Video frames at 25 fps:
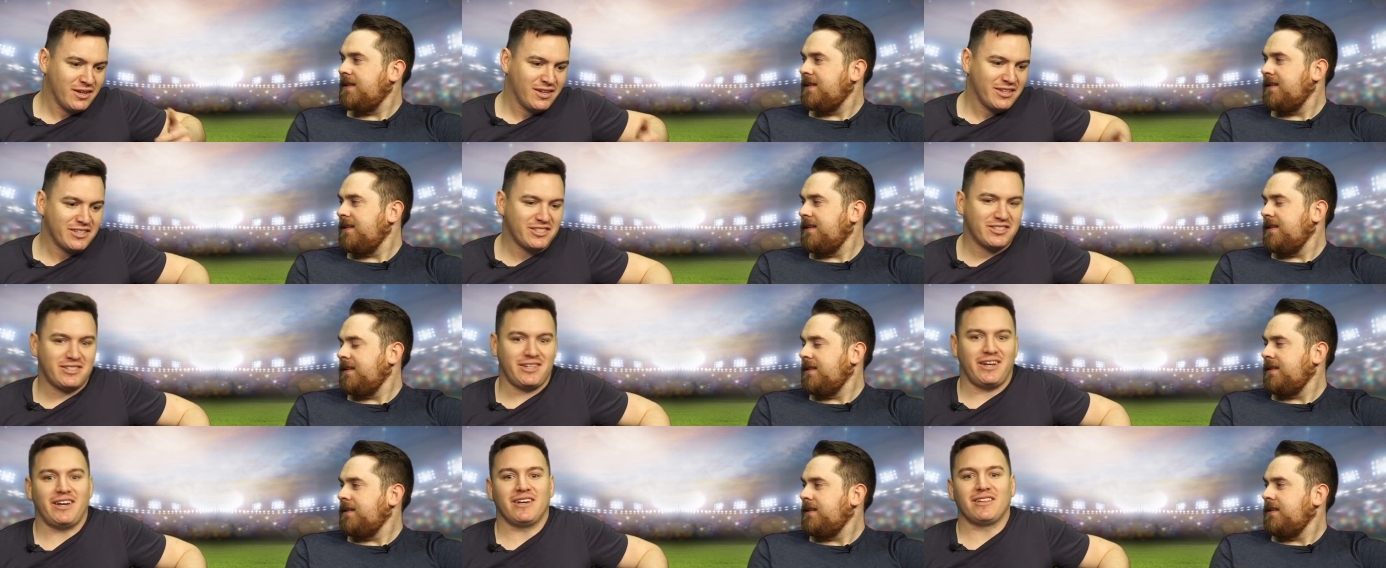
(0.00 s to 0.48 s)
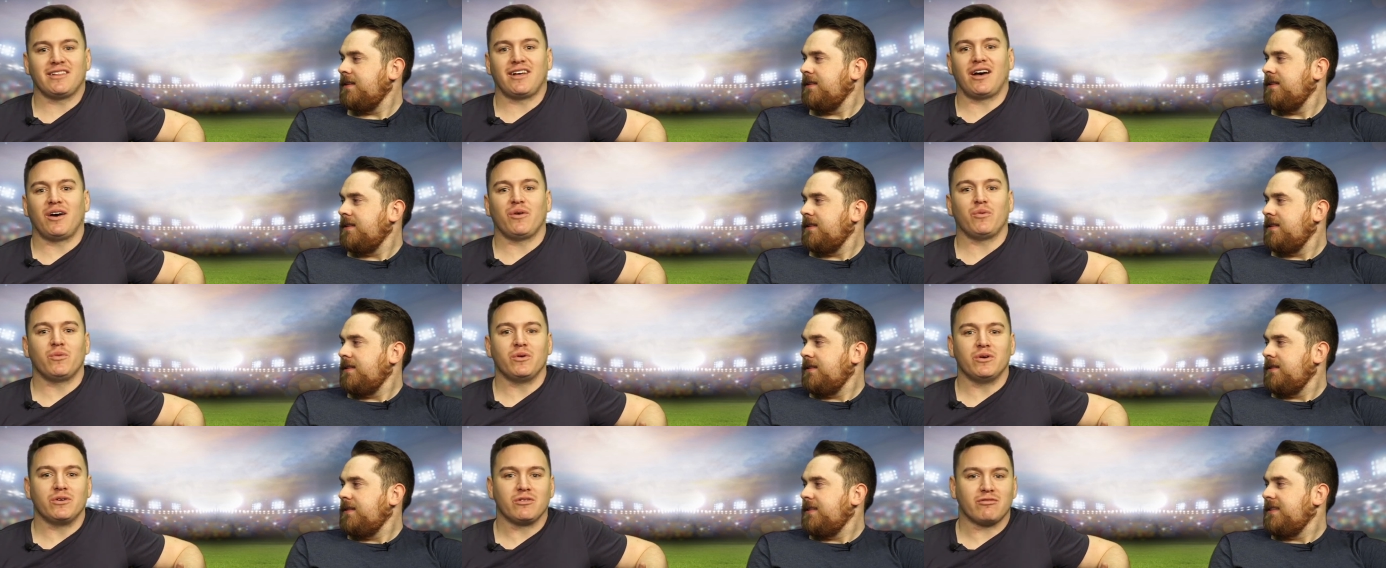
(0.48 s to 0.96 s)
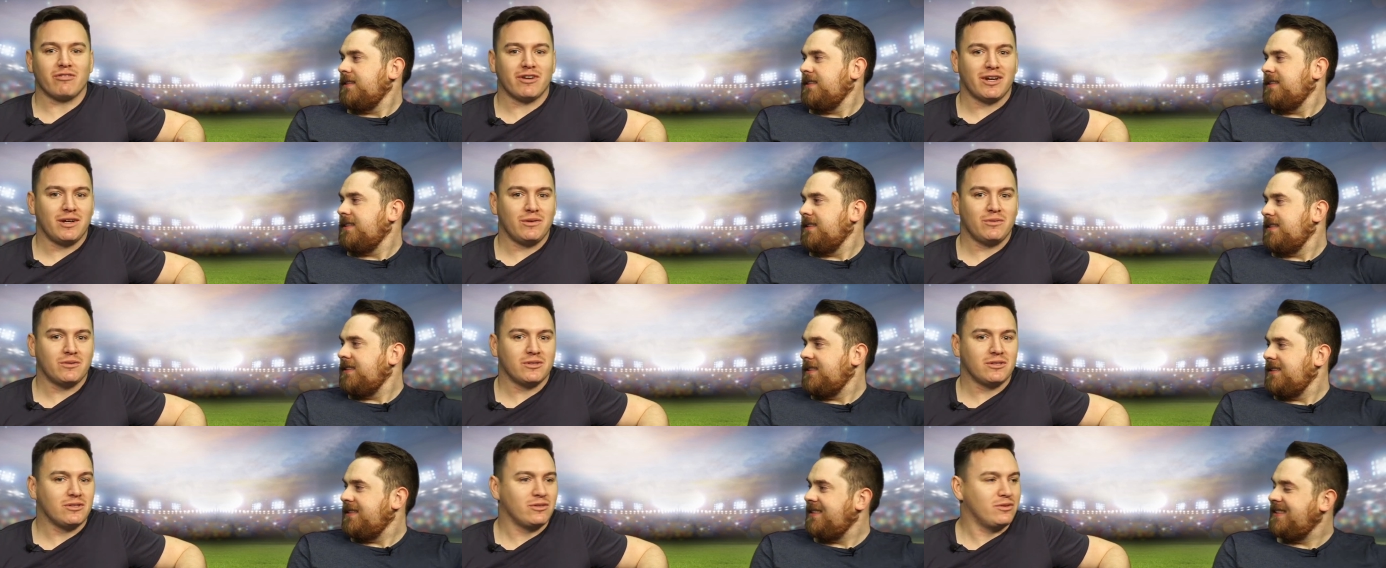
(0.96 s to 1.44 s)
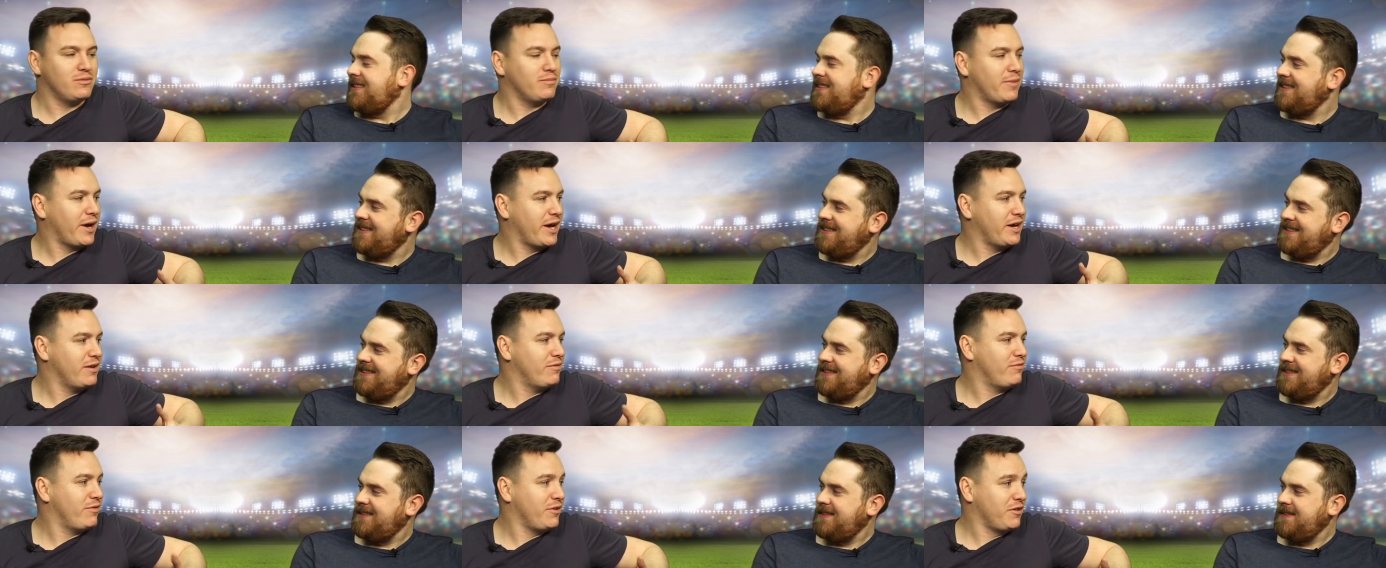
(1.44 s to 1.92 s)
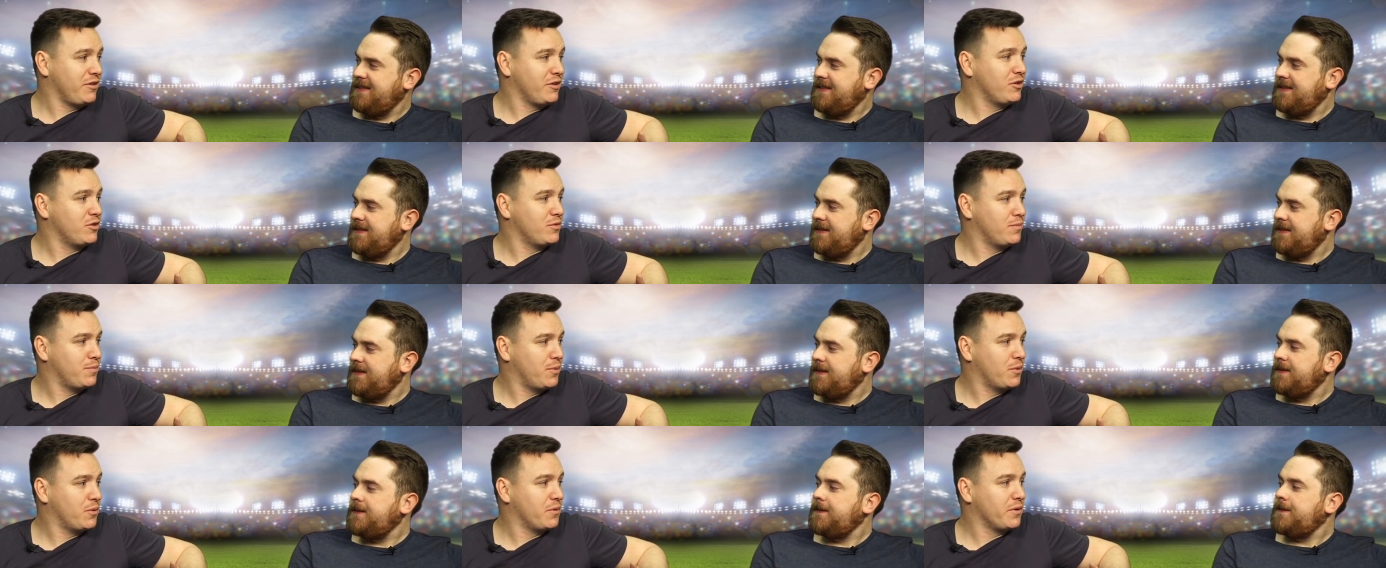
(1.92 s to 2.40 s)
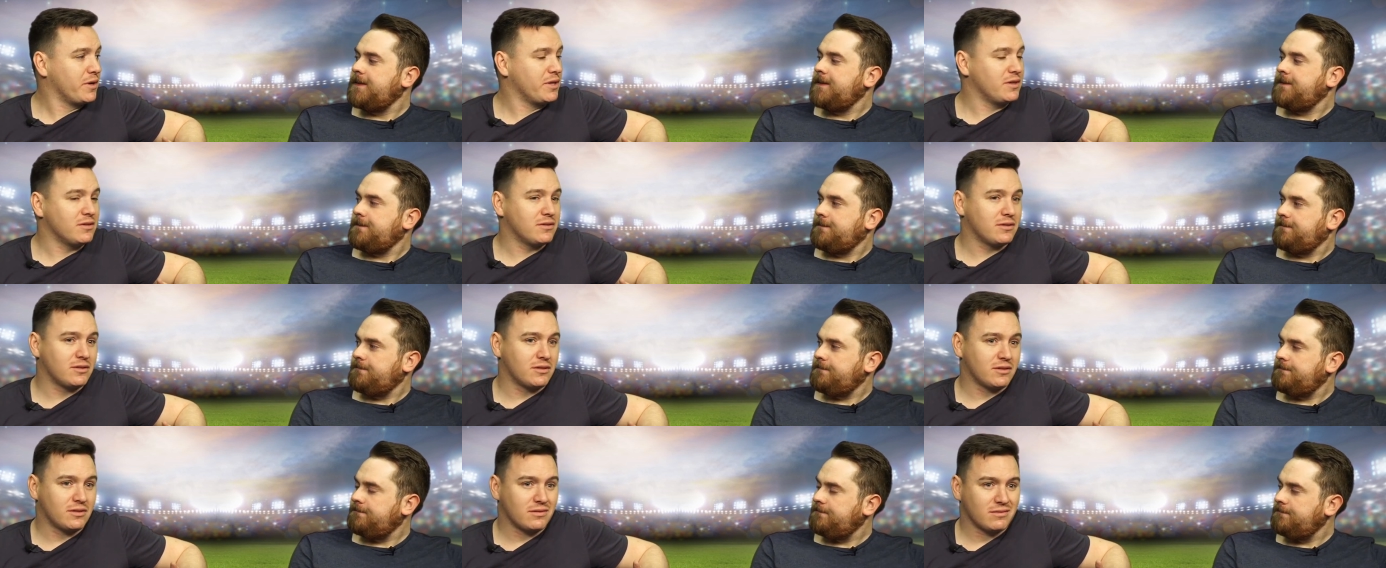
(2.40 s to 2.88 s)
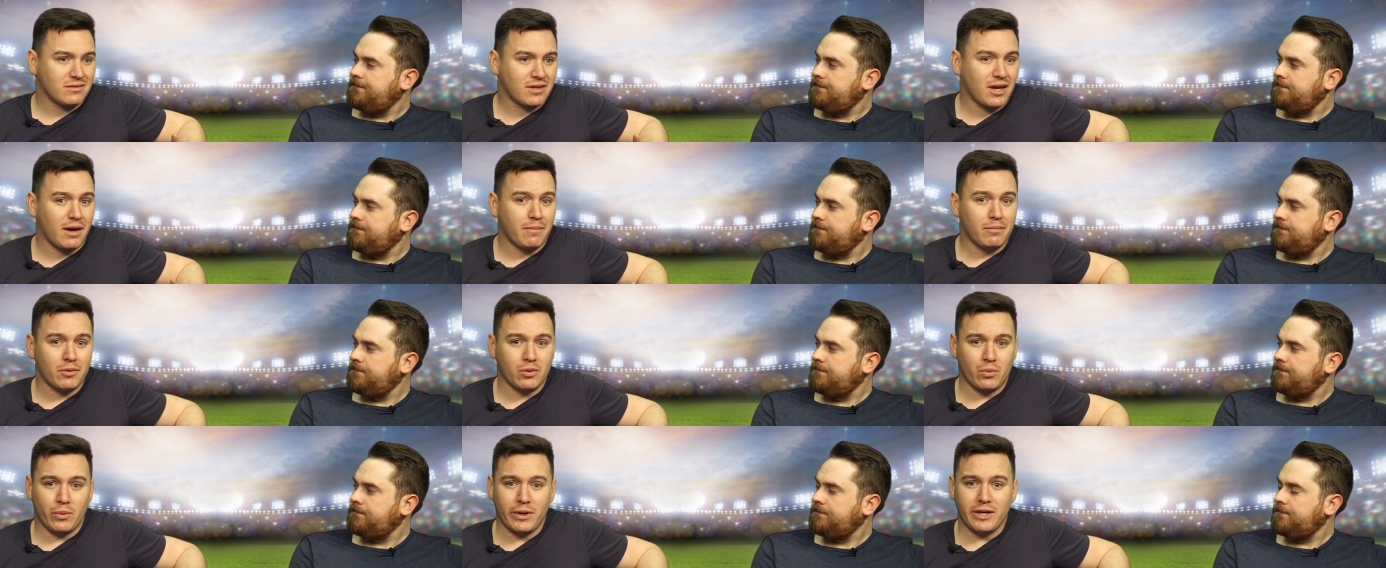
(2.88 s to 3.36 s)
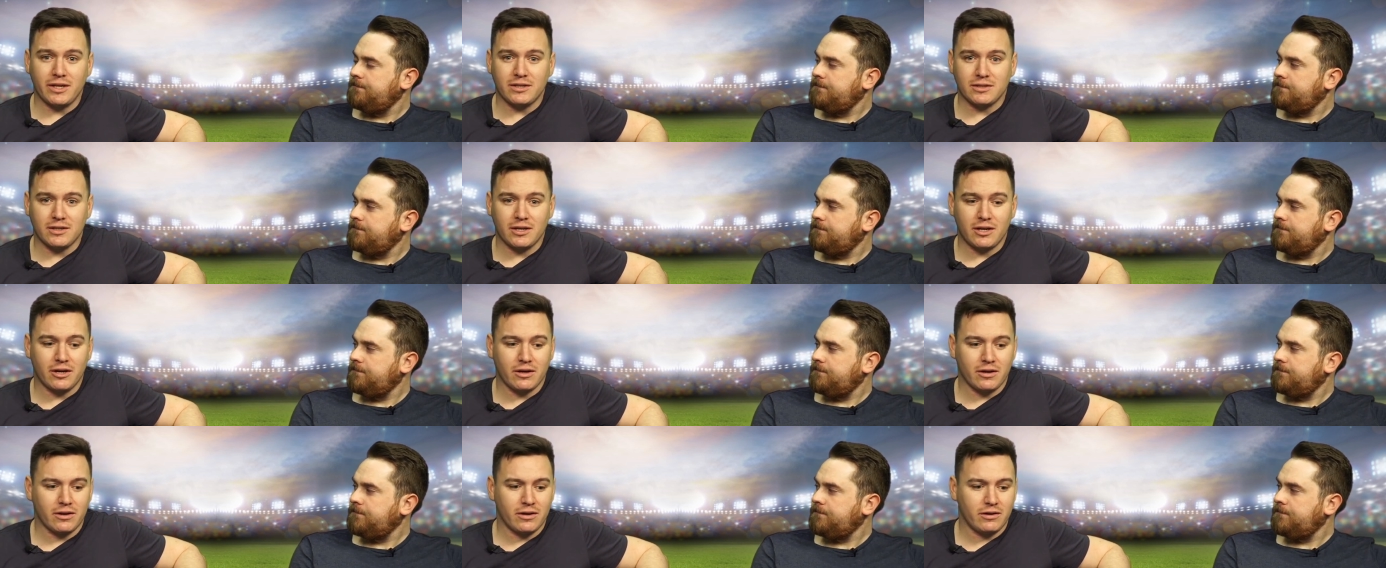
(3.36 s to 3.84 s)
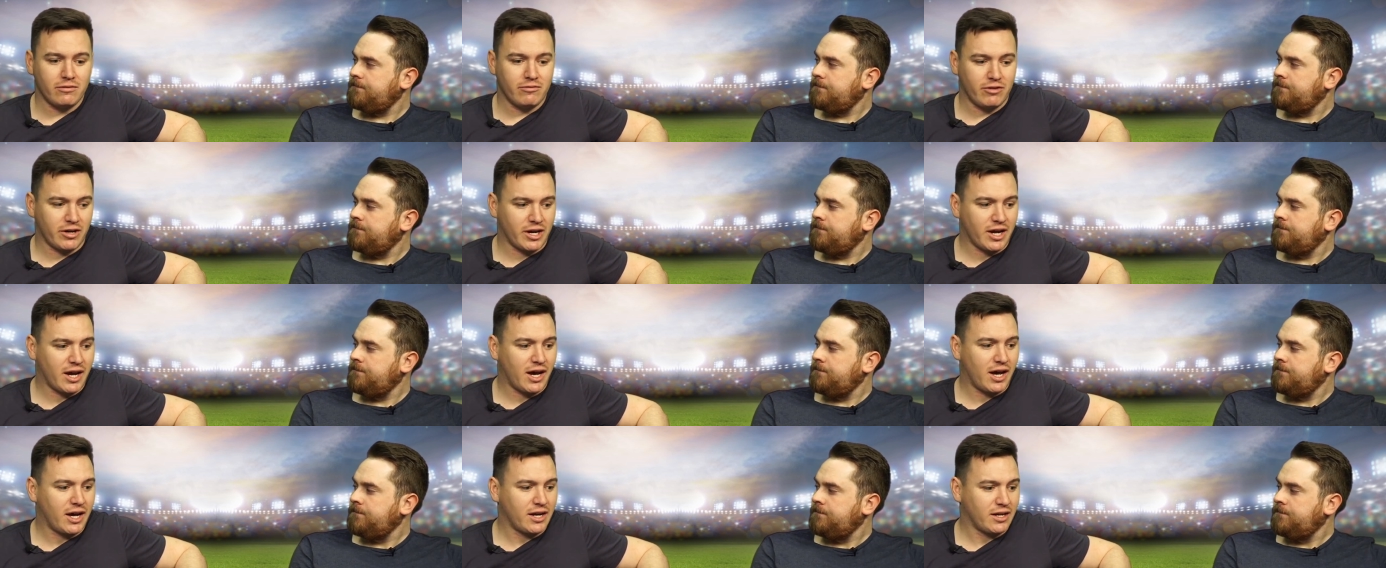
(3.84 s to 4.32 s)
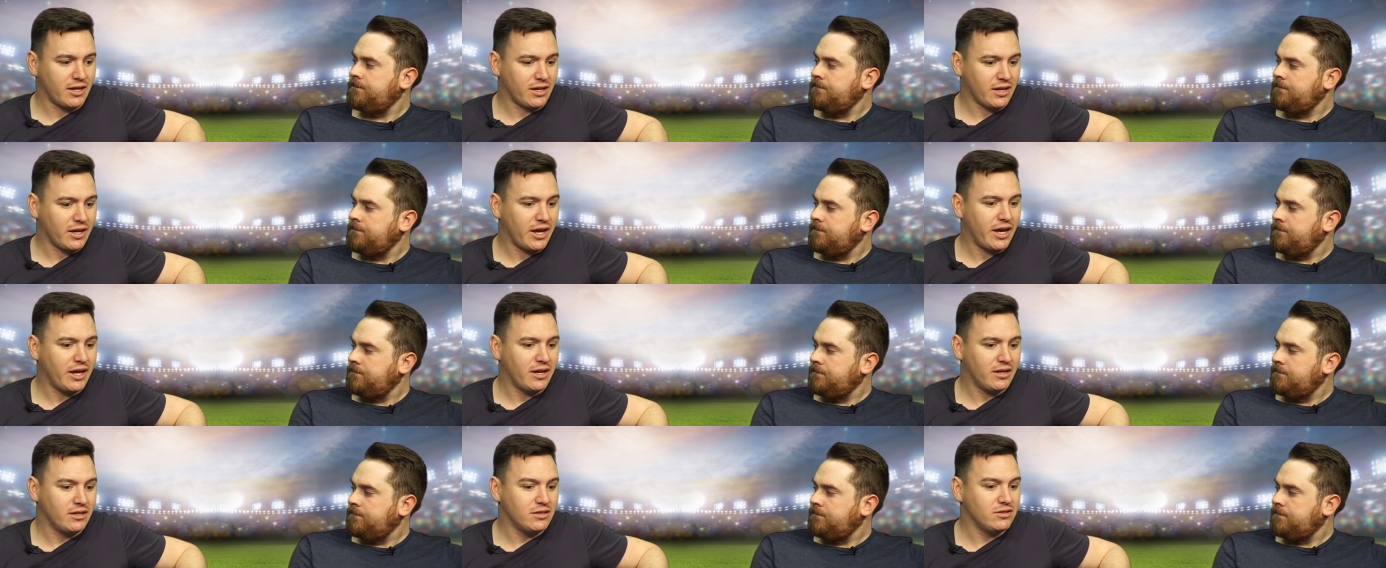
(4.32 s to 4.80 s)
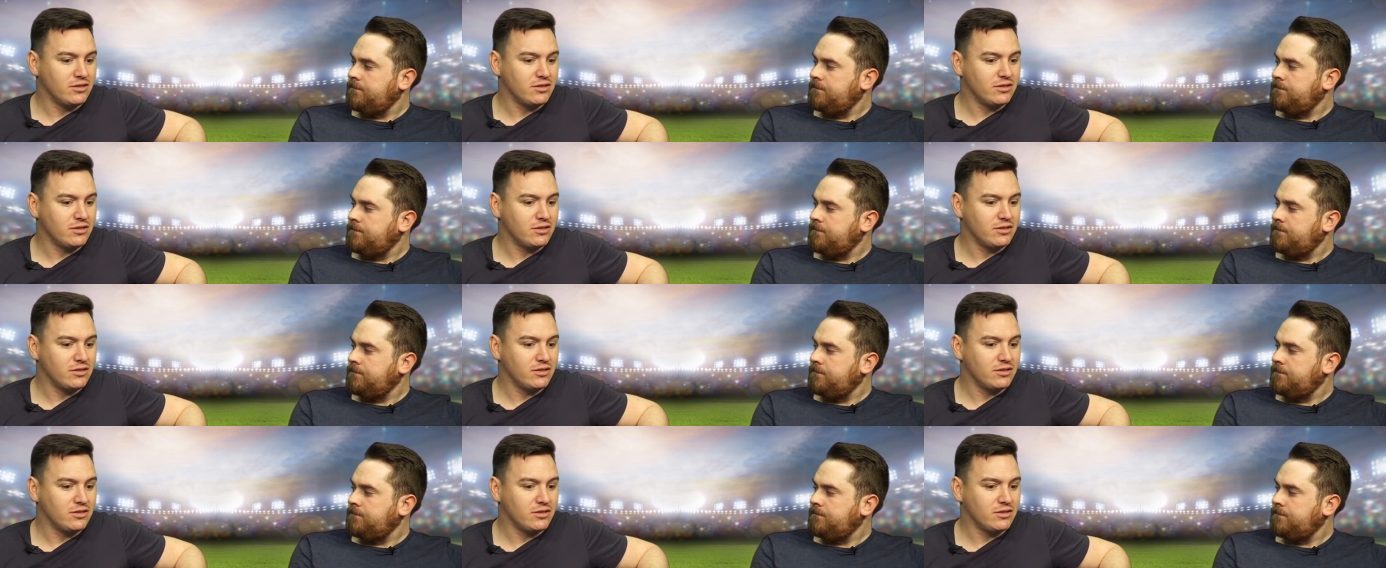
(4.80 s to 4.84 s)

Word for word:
Speaker 1: sound like Will Greenwood, who made very good points a couple of weeks ago regarding head